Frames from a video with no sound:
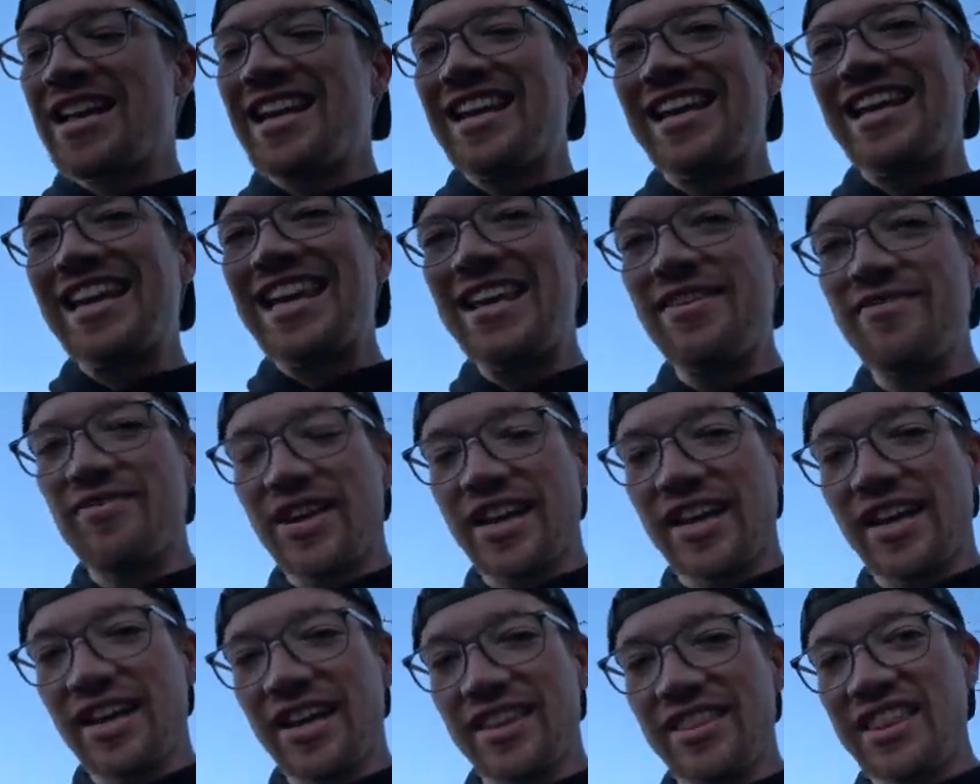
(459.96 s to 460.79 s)

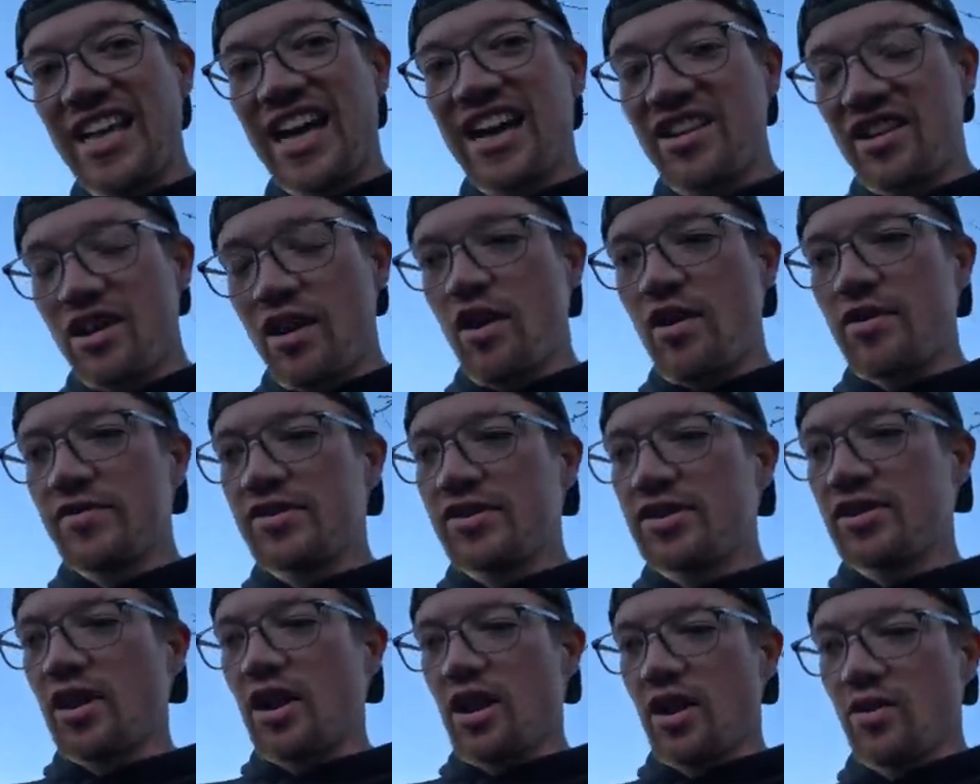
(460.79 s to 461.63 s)
living that
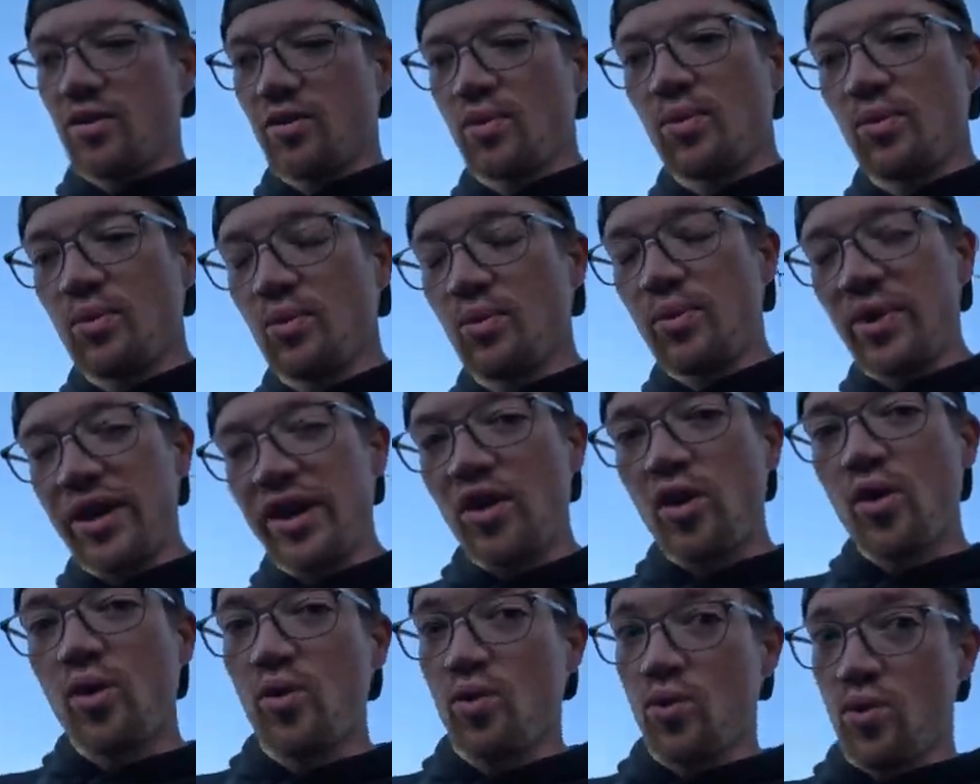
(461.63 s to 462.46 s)
lifestyle we
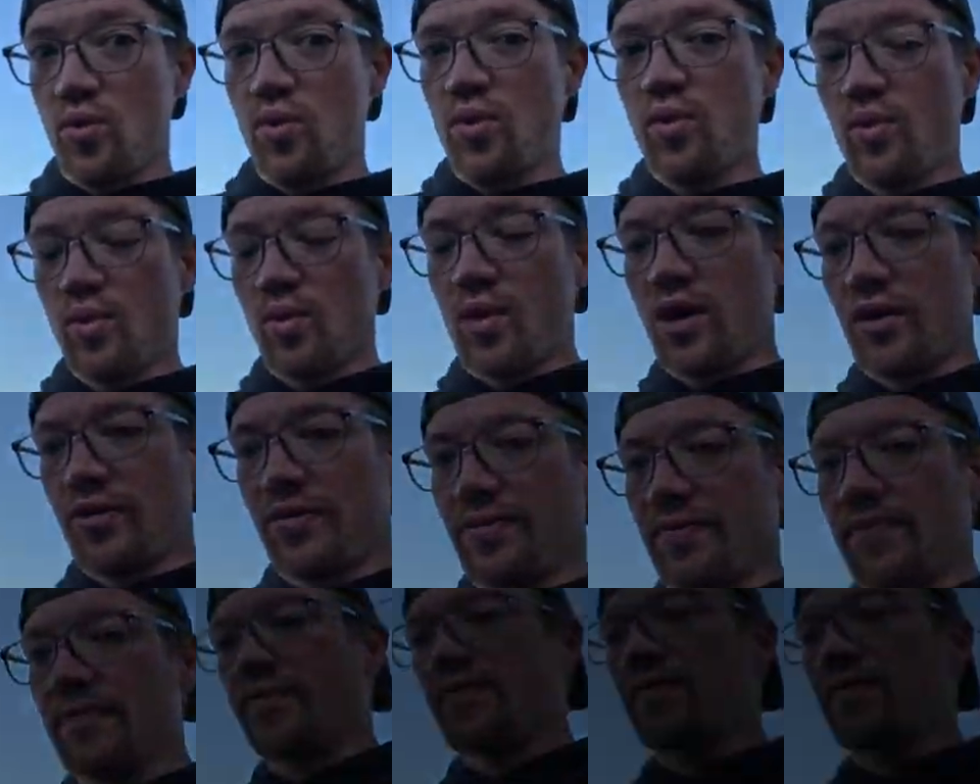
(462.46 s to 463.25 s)
all want.